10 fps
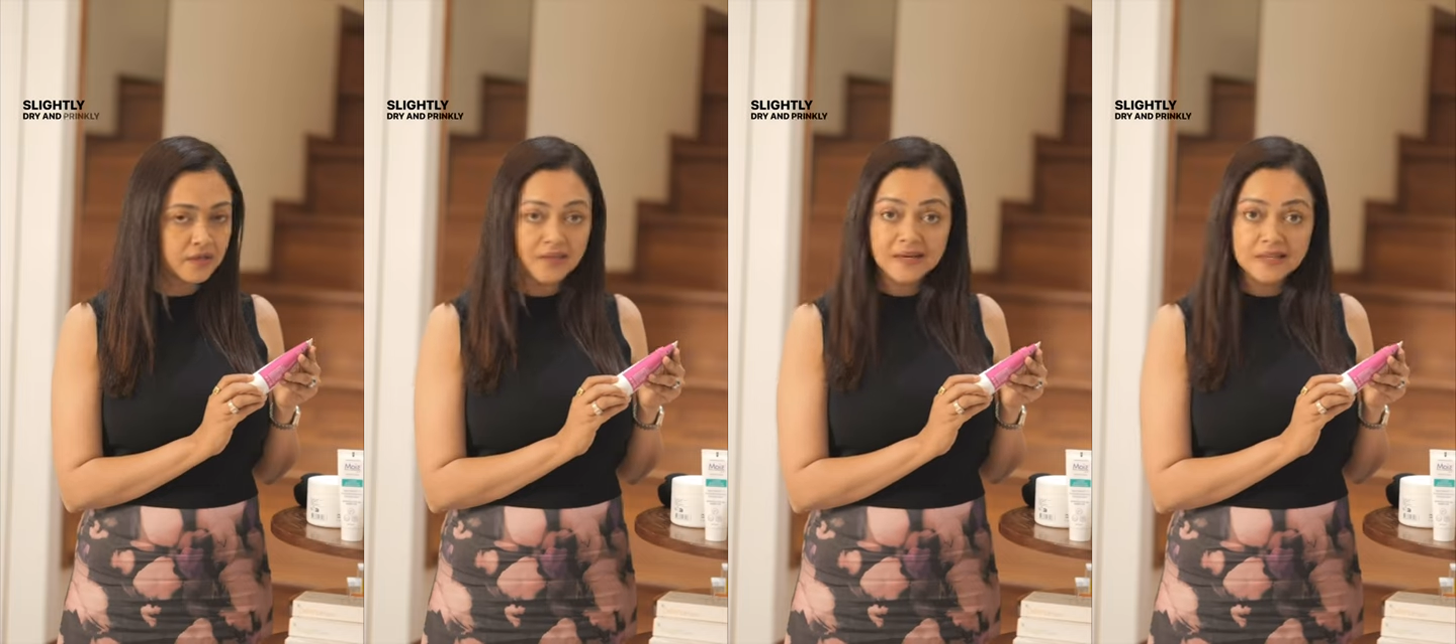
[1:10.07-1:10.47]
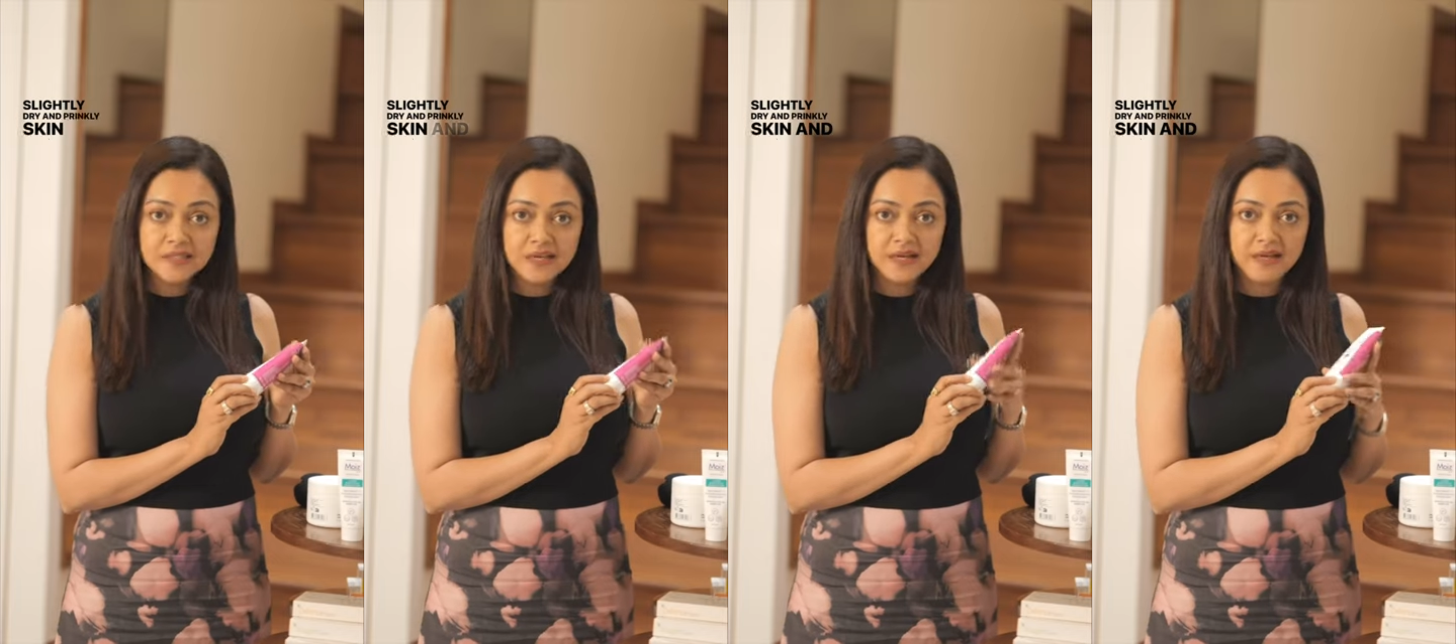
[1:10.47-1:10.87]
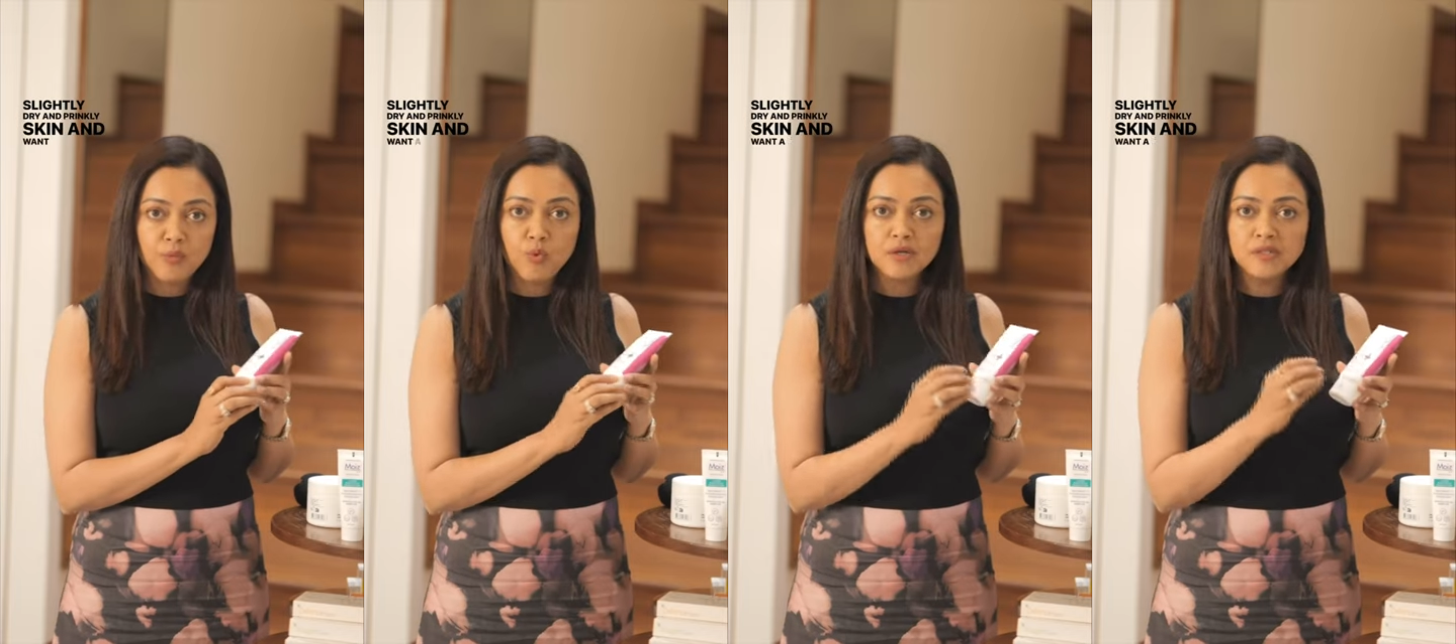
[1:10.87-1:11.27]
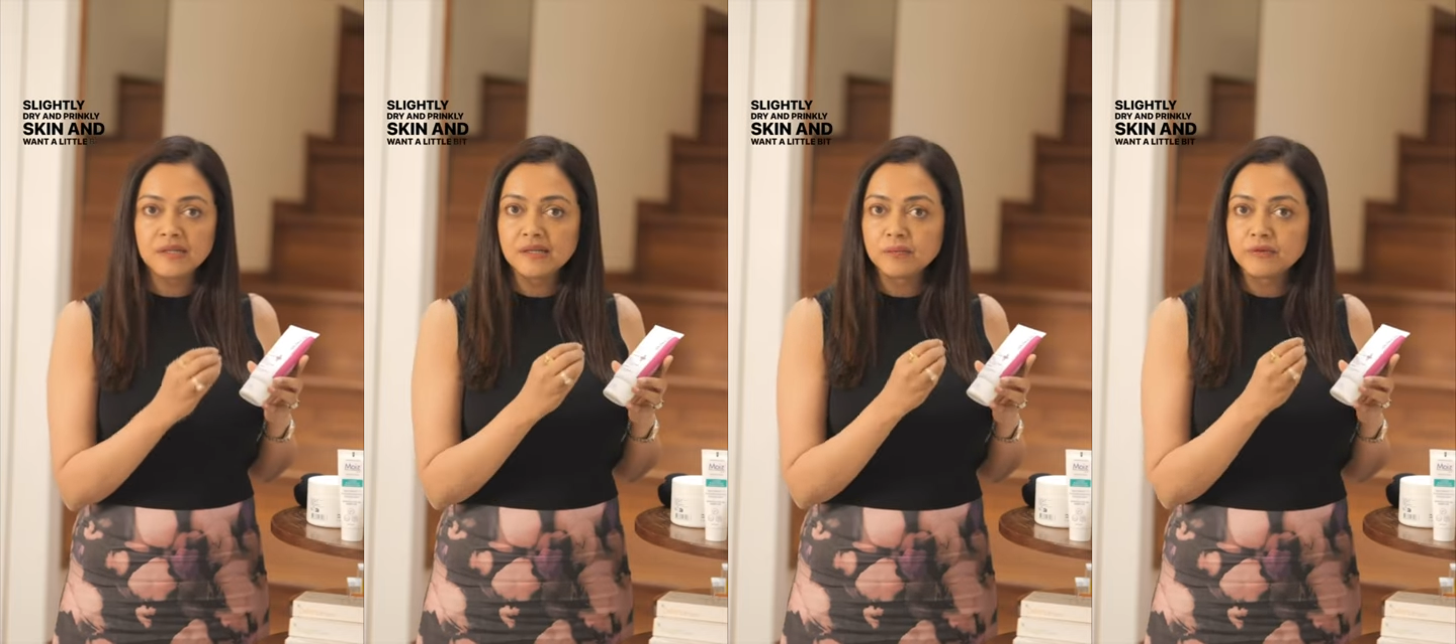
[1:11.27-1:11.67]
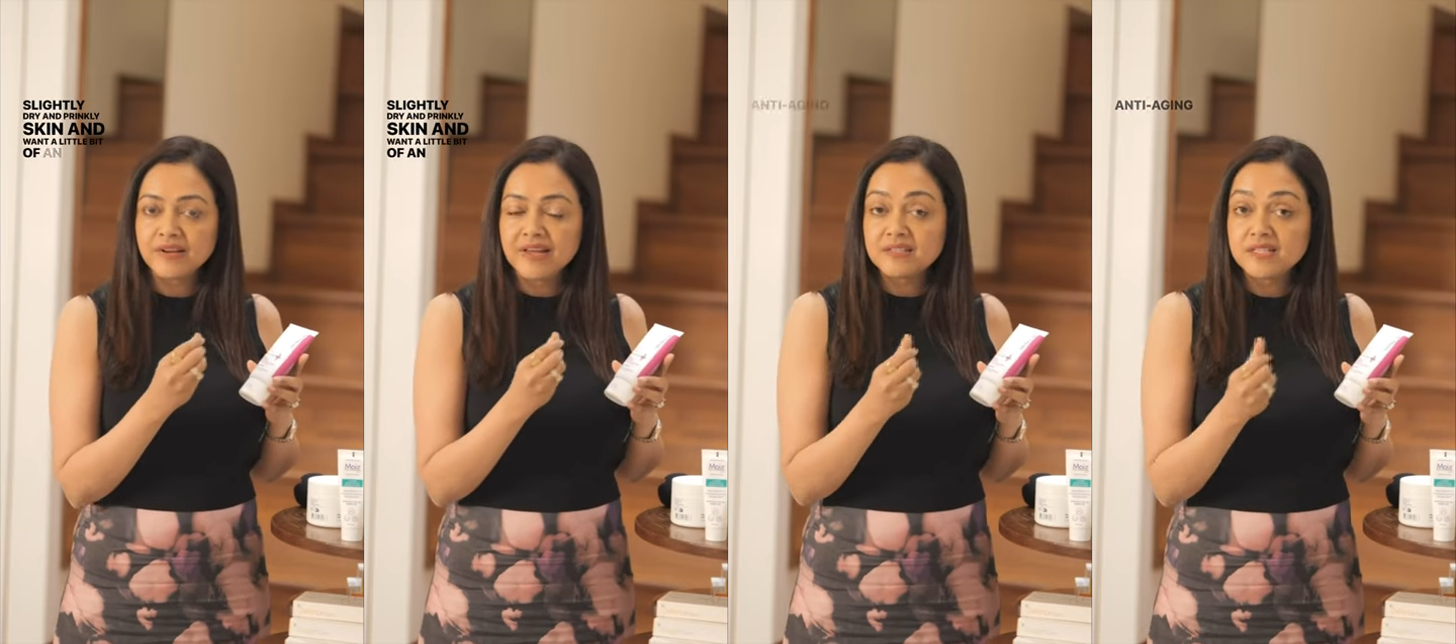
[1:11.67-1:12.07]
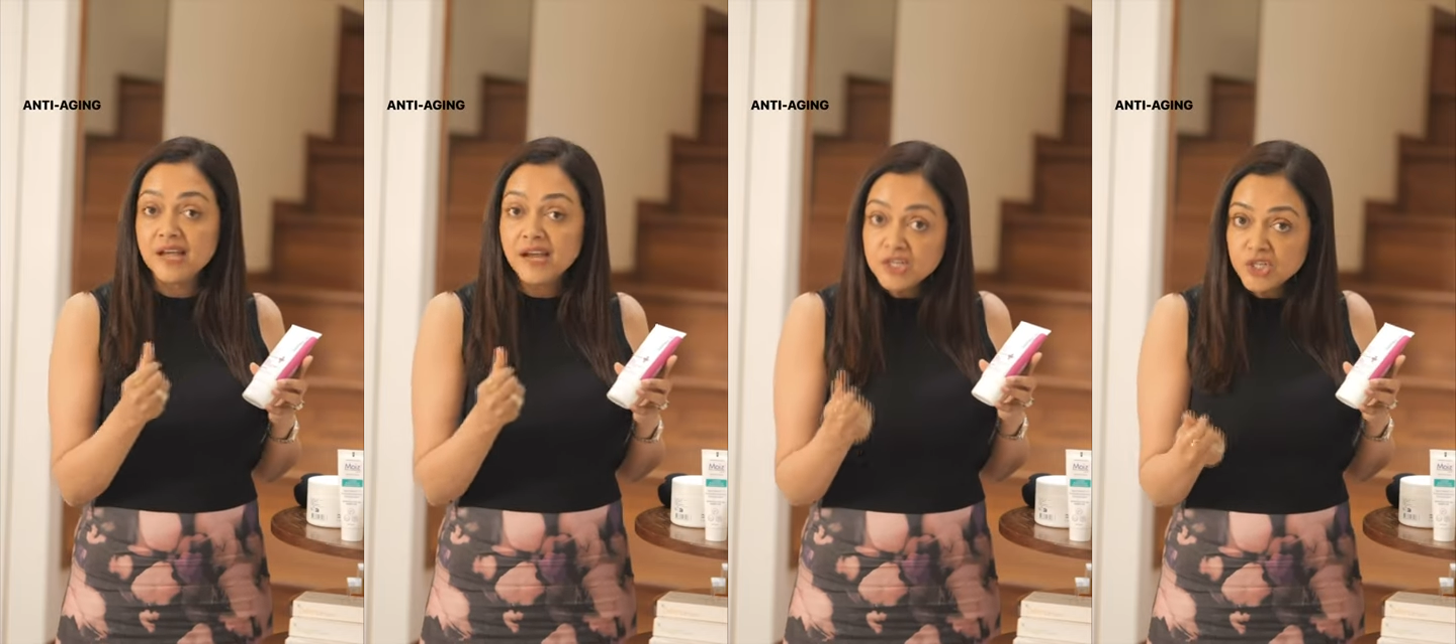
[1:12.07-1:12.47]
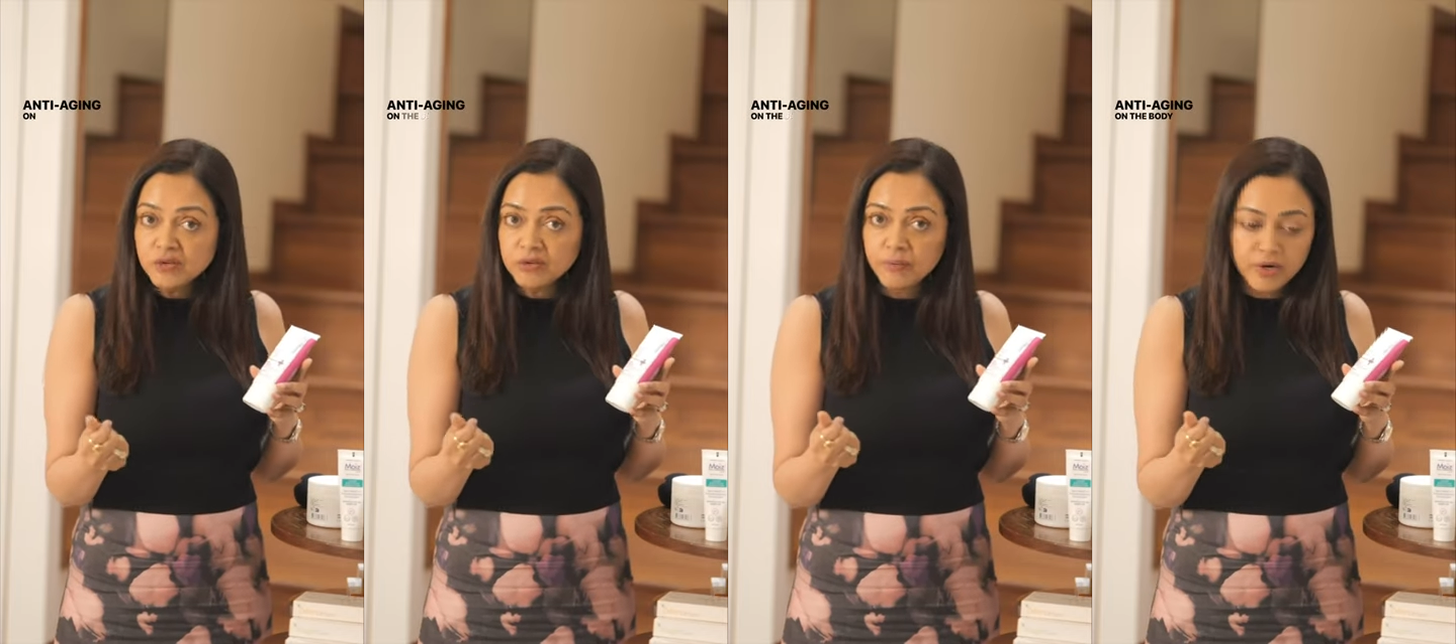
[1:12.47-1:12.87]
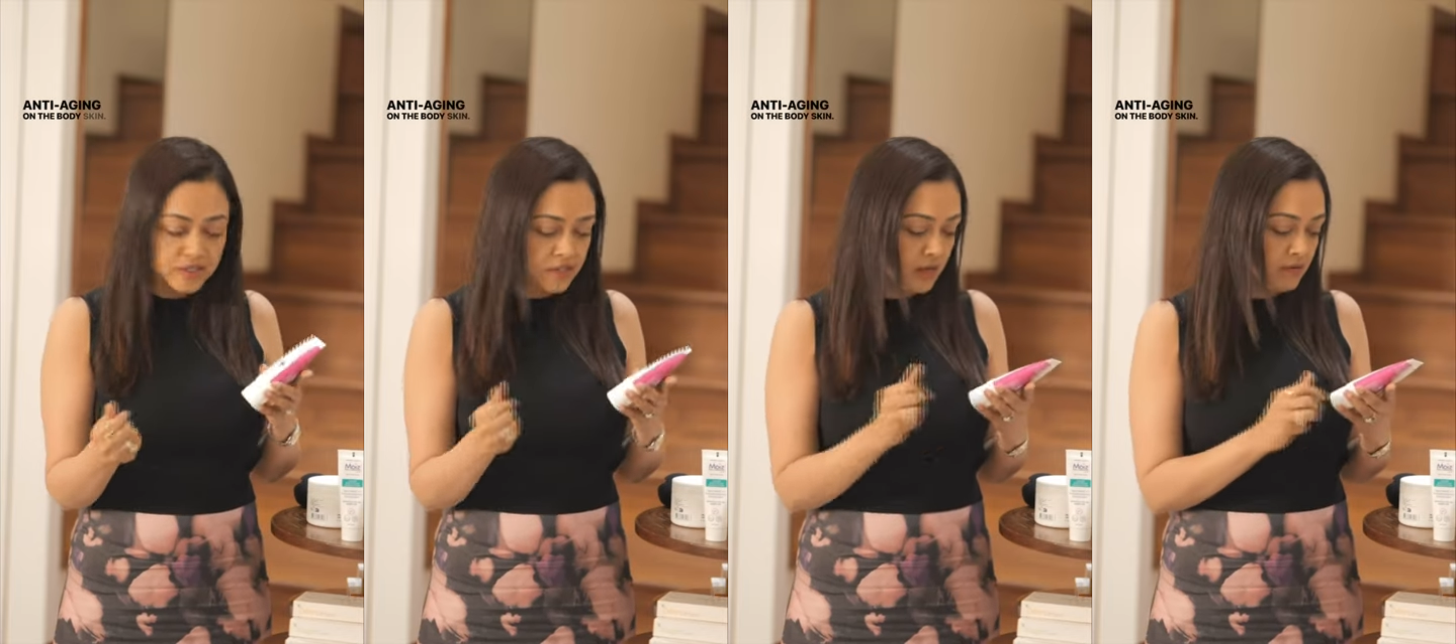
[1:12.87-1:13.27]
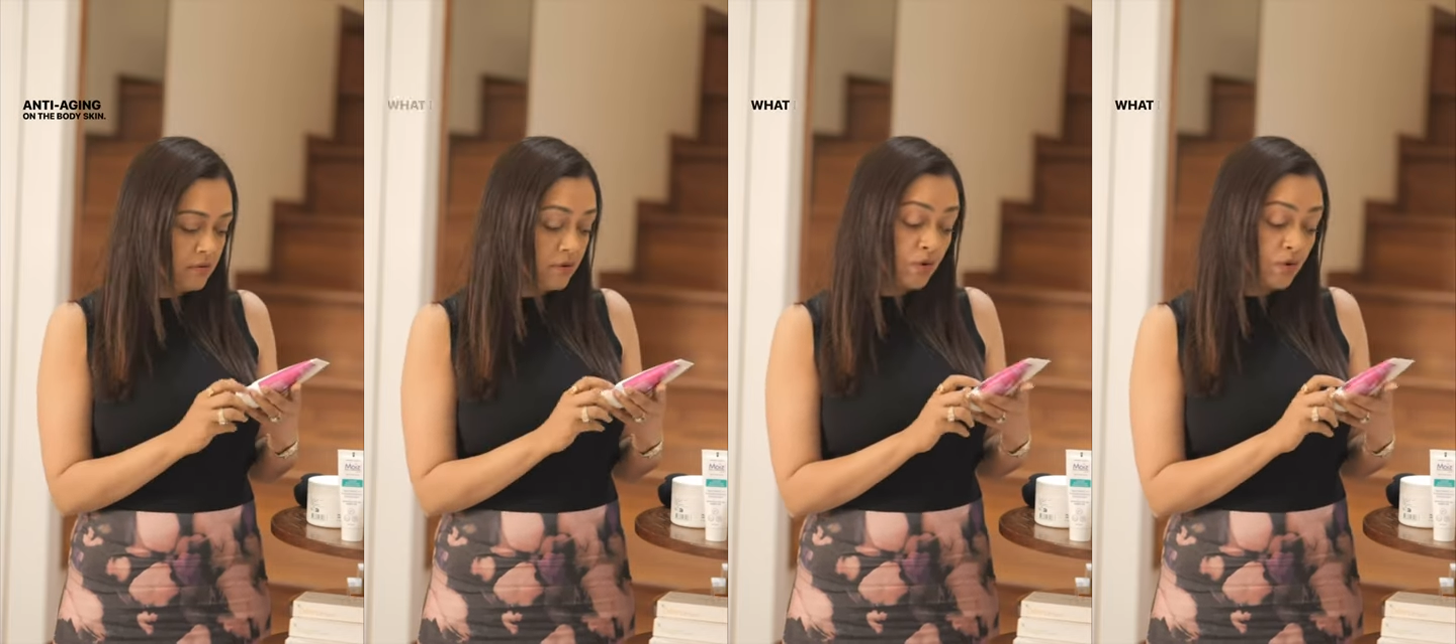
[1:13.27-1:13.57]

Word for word: crinkly skin and want a little bit of an anti-aging on the body skin,